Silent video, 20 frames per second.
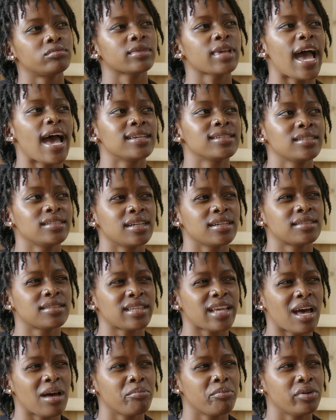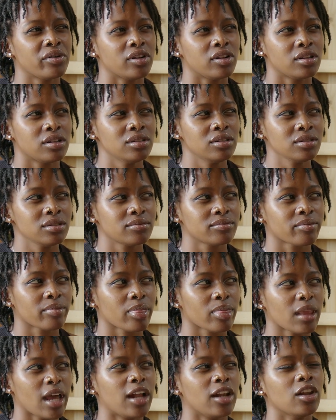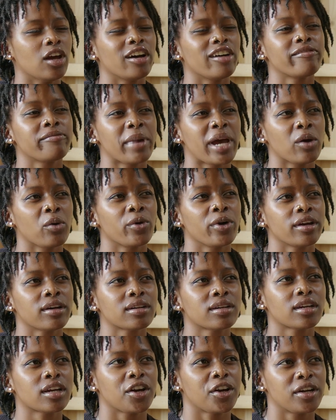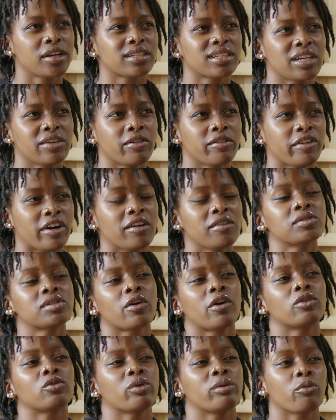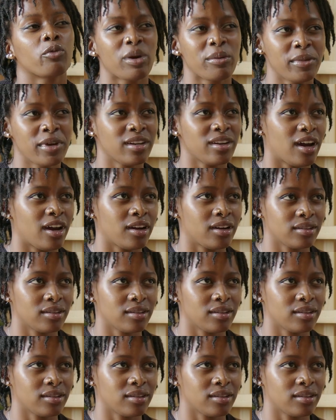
As an example, a lot of my work currently revolves around women.